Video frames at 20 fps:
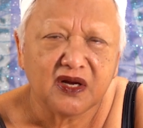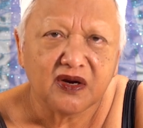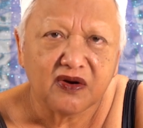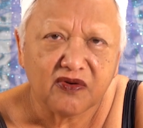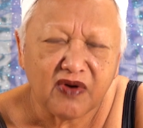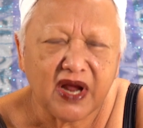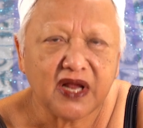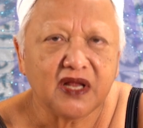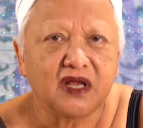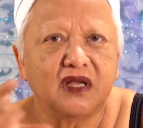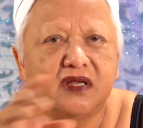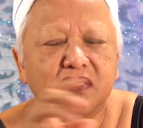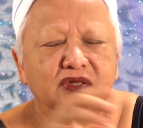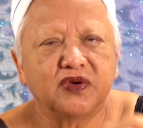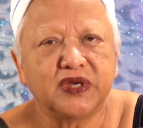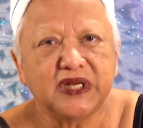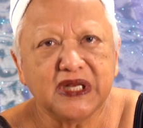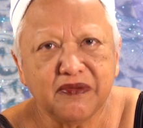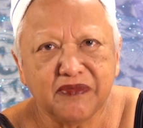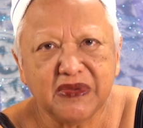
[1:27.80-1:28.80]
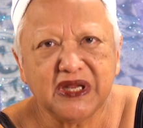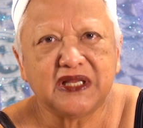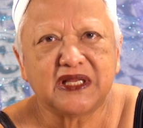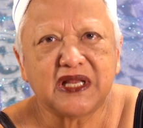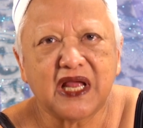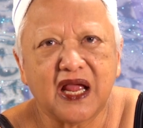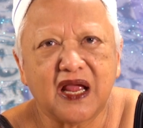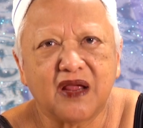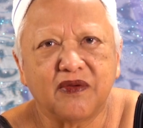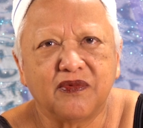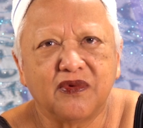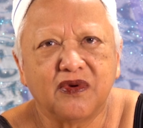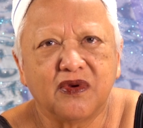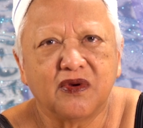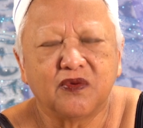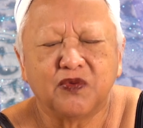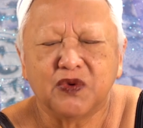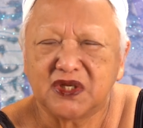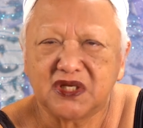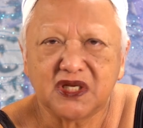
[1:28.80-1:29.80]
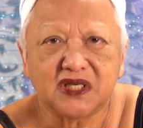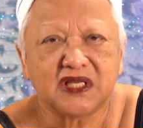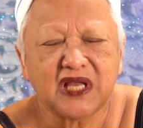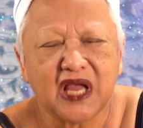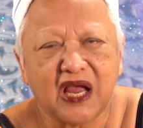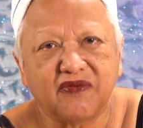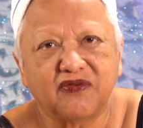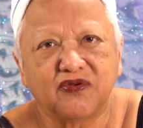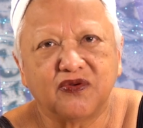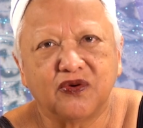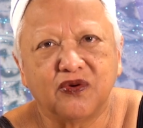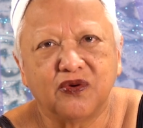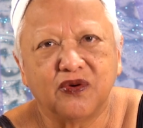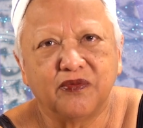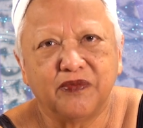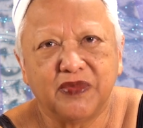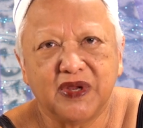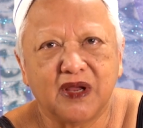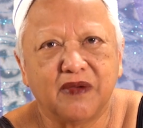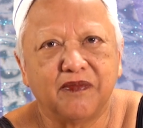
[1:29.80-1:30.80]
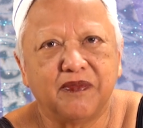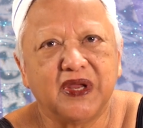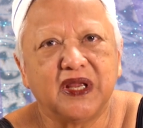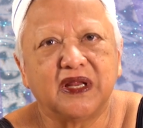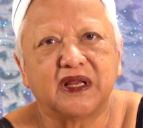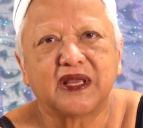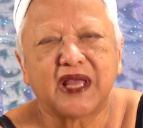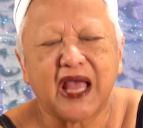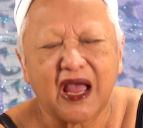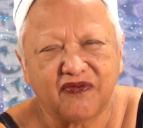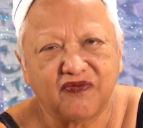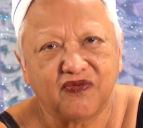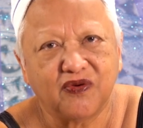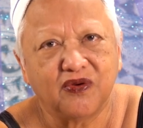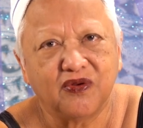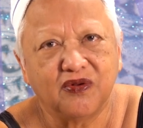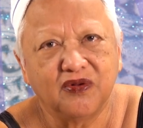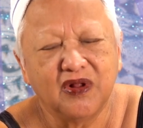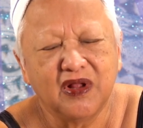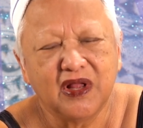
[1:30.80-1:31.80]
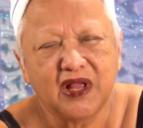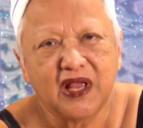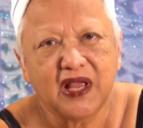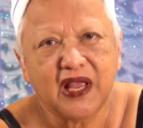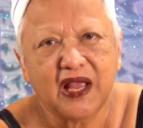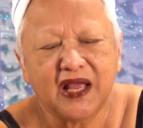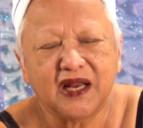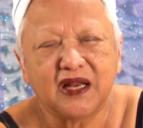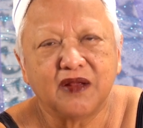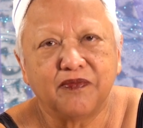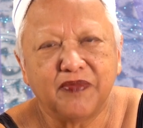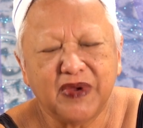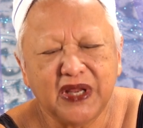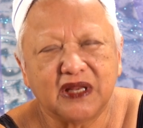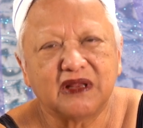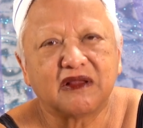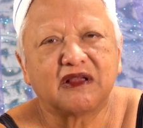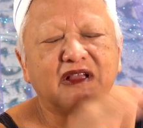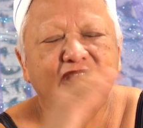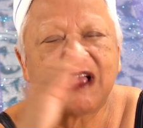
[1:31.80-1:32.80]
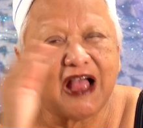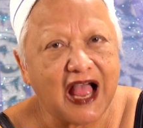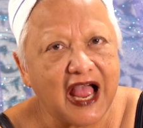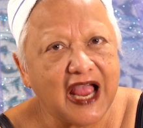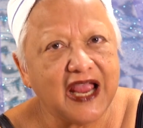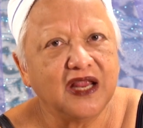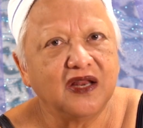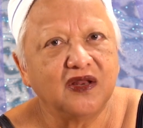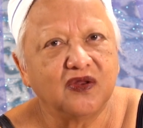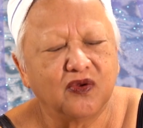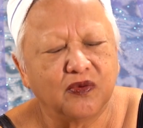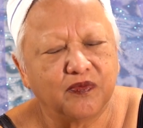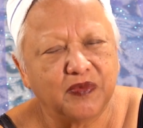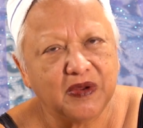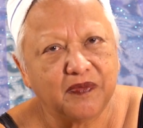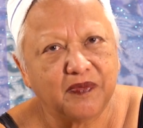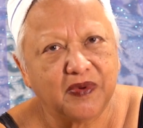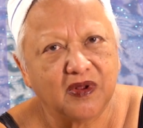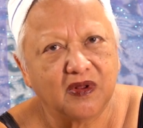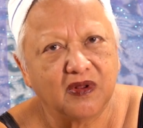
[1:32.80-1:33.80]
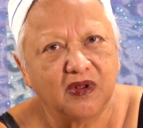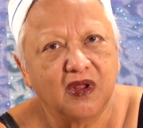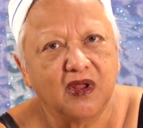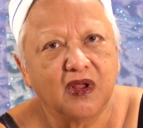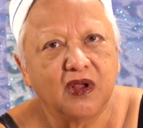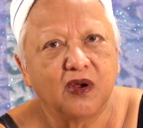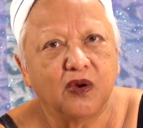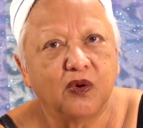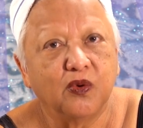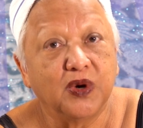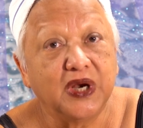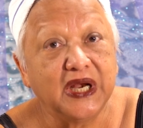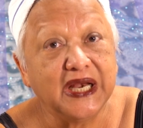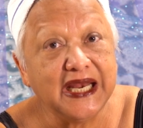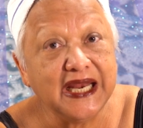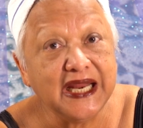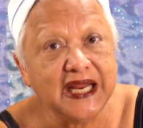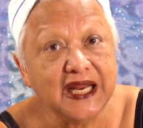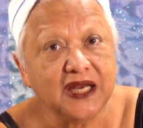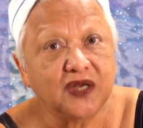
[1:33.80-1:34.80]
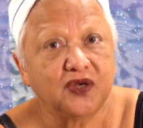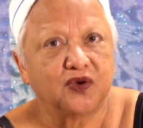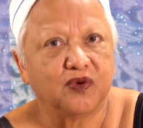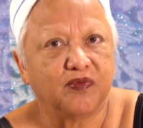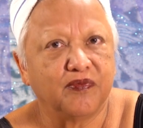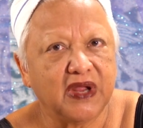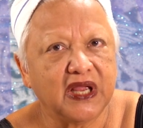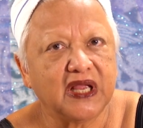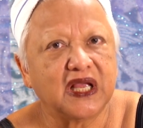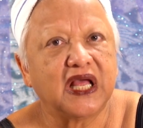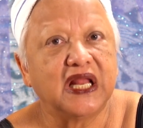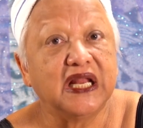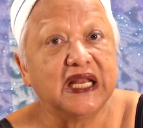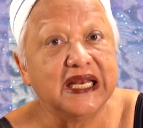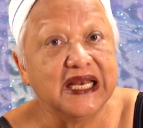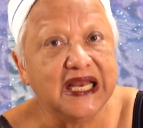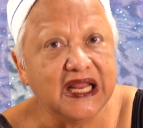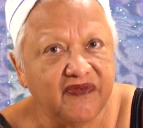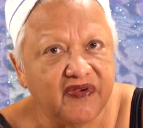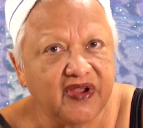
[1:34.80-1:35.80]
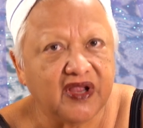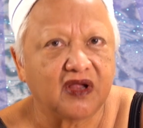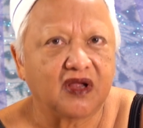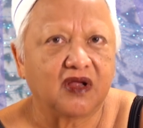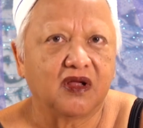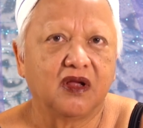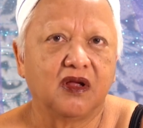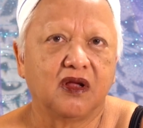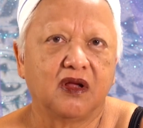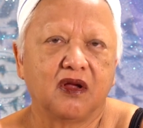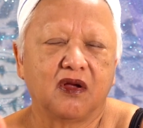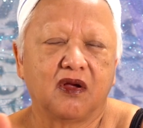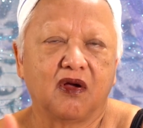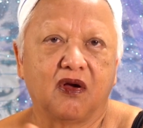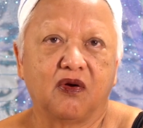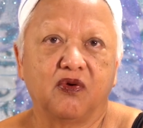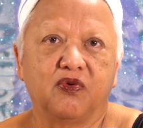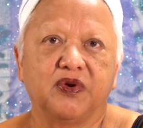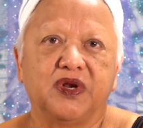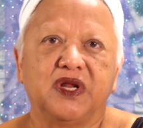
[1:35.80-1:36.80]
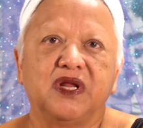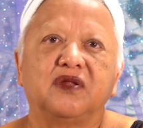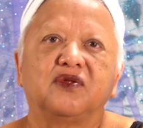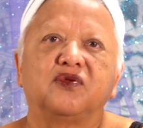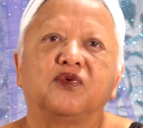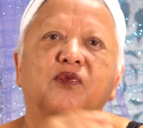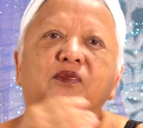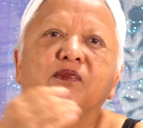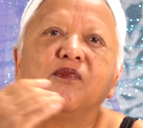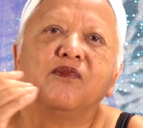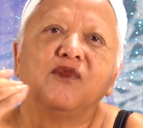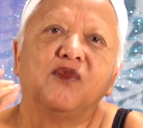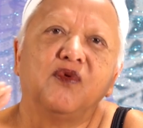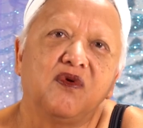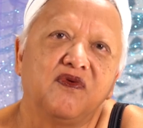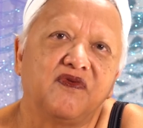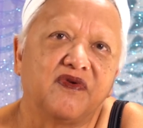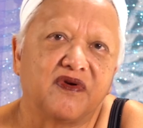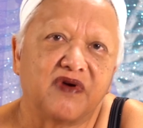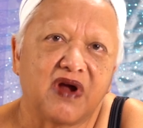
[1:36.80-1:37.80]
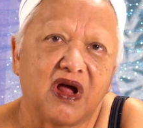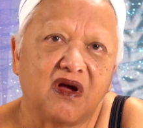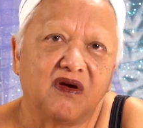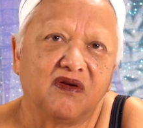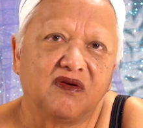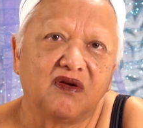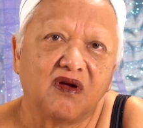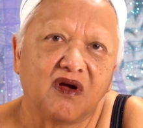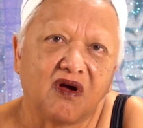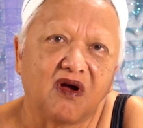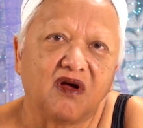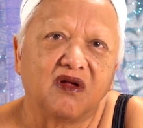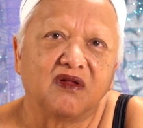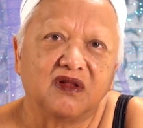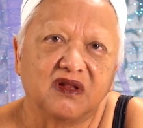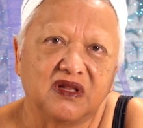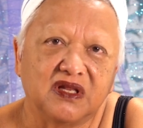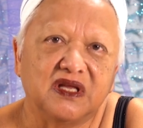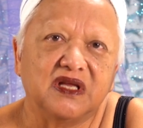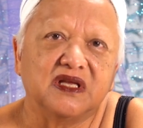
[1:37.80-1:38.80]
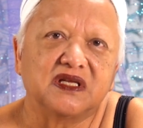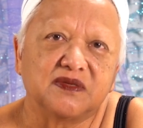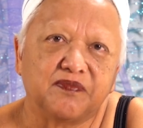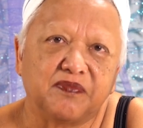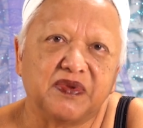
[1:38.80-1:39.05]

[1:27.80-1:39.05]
right? So in the meantime, we just have to be a bit careful and a bit kind to people who need to make a living or who need to move around on these